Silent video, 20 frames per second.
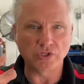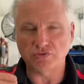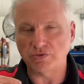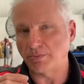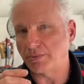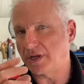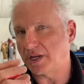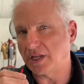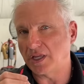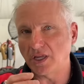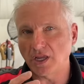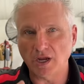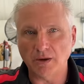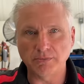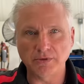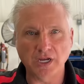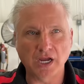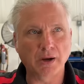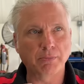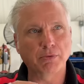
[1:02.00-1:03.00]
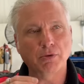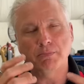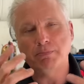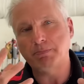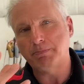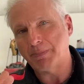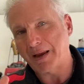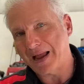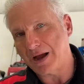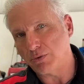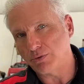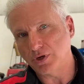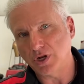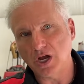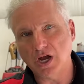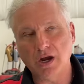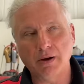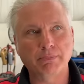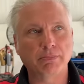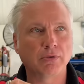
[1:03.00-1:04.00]
from getting gummed up or bound
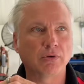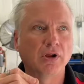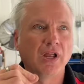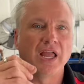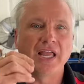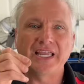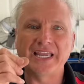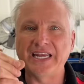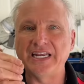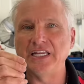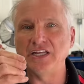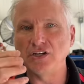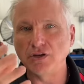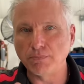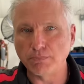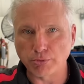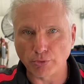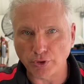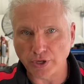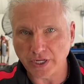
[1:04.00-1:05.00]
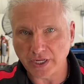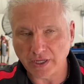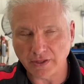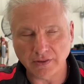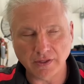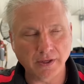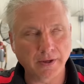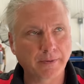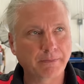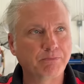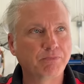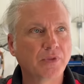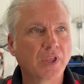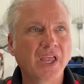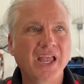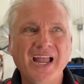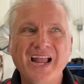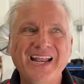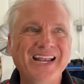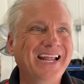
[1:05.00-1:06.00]
up or getting debris in them.
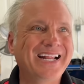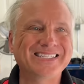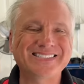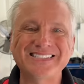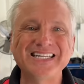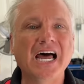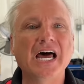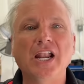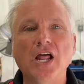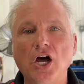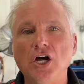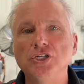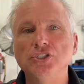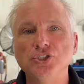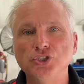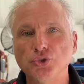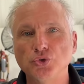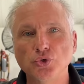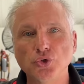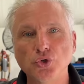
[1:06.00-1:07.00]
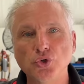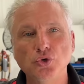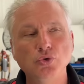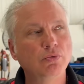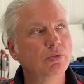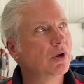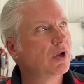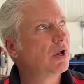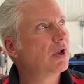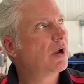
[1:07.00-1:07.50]
And it's not untrue.